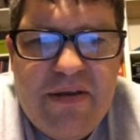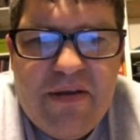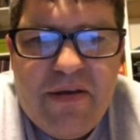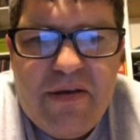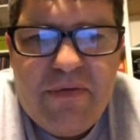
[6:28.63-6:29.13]

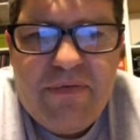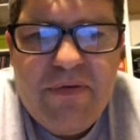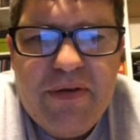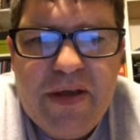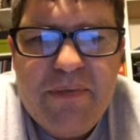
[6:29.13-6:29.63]
A few
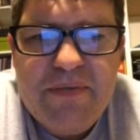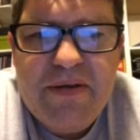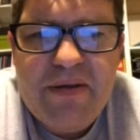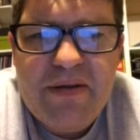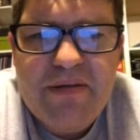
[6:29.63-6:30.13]
times
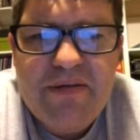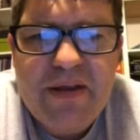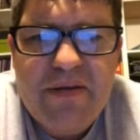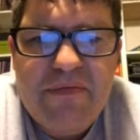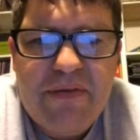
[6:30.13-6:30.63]
he
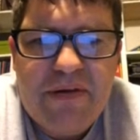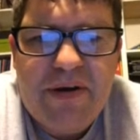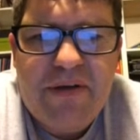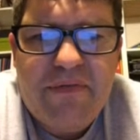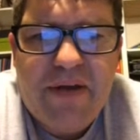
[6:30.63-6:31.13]
saved
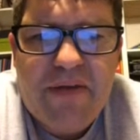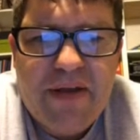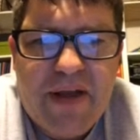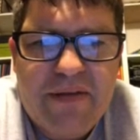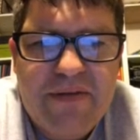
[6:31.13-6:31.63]

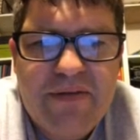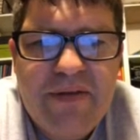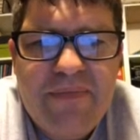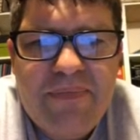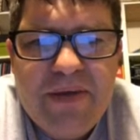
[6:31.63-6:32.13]
$35,
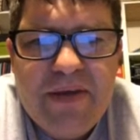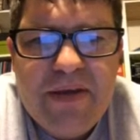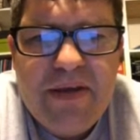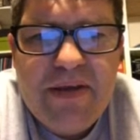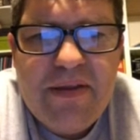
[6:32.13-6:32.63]

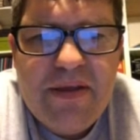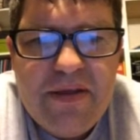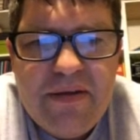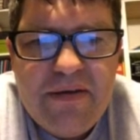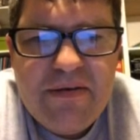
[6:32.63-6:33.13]
and
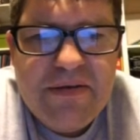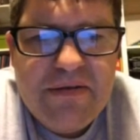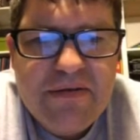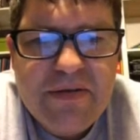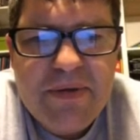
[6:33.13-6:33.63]
then
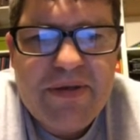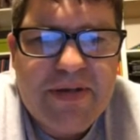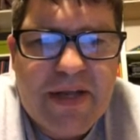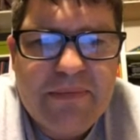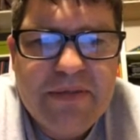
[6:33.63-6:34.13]
some other
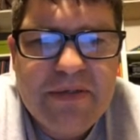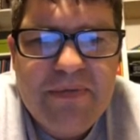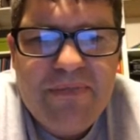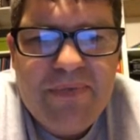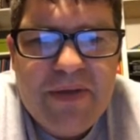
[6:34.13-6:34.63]
times.
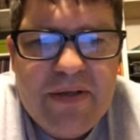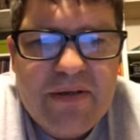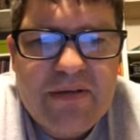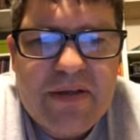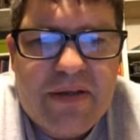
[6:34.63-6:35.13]

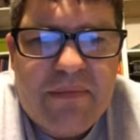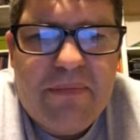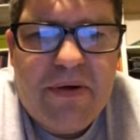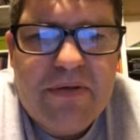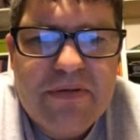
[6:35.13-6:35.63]
Looks like the
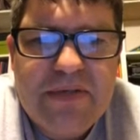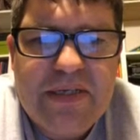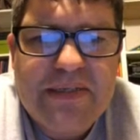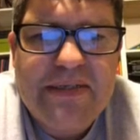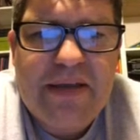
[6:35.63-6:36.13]
most
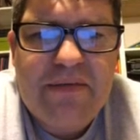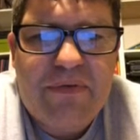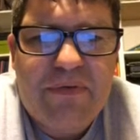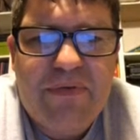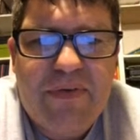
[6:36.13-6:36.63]
he saved
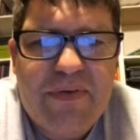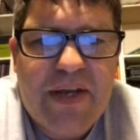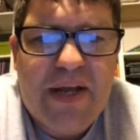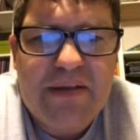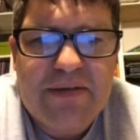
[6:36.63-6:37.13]
was
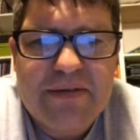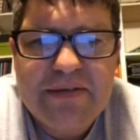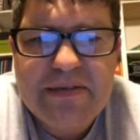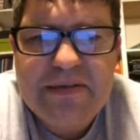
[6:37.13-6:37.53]
$50.